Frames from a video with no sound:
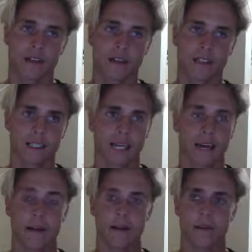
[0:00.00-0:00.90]
because like how
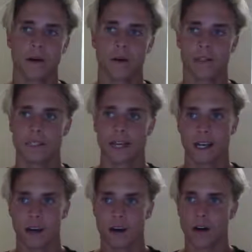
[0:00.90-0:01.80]
that one poem was like,
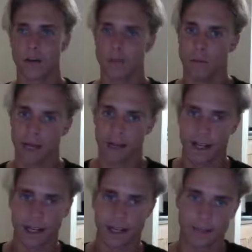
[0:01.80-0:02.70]
oh, men
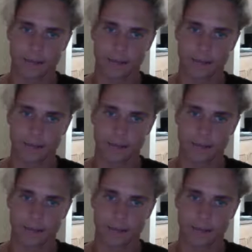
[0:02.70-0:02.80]
like